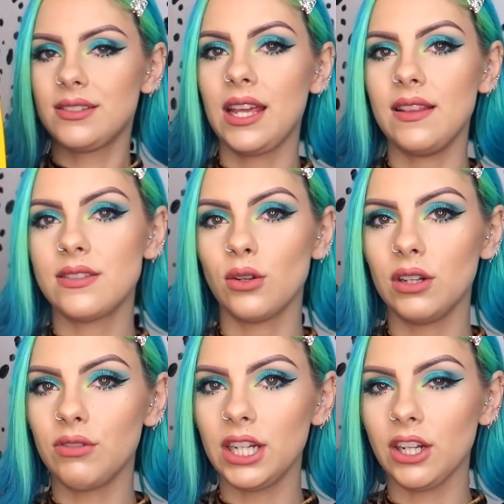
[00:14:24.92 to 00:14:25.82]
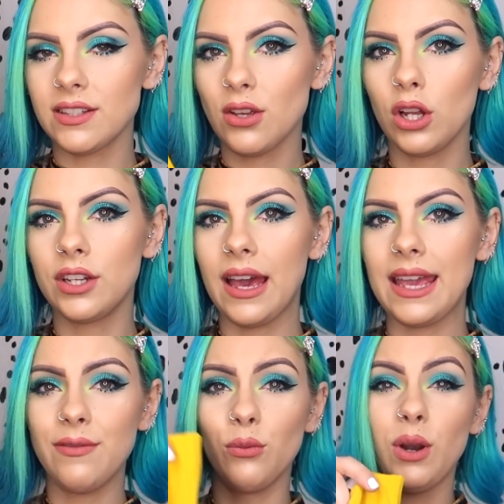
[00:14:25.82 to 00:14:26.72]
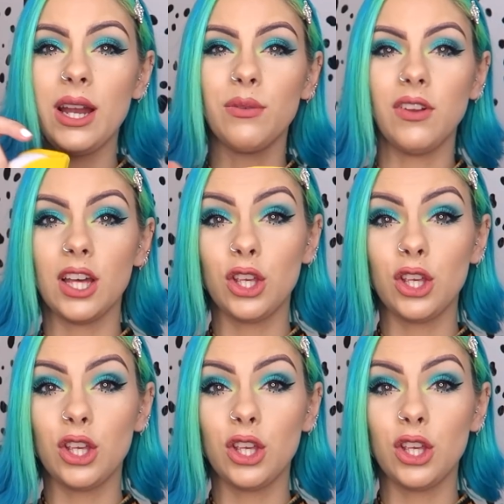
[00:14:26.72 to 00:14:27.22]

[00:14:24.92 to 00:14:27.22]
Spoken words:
Take this on a really nice holiday, even wear it with like